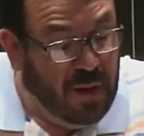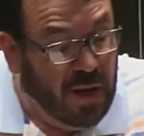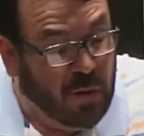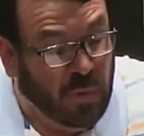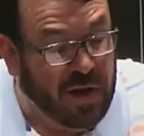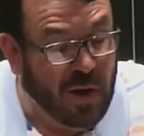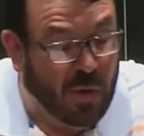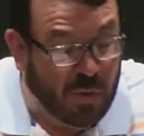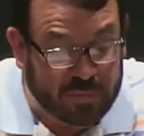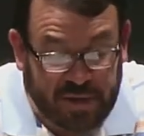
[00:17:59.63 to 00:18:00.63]
And we
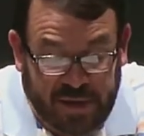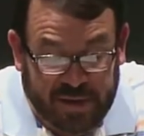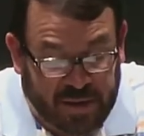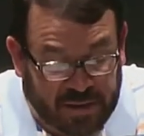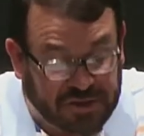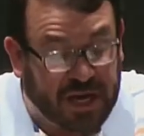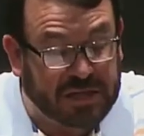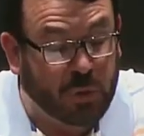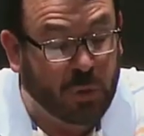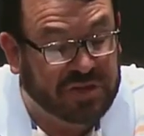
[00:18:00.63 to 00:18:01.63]
know in
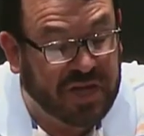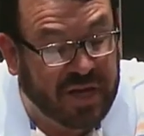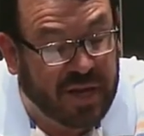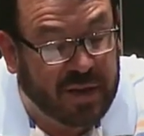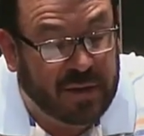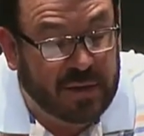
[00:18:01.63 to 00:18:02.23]
Joshua 10,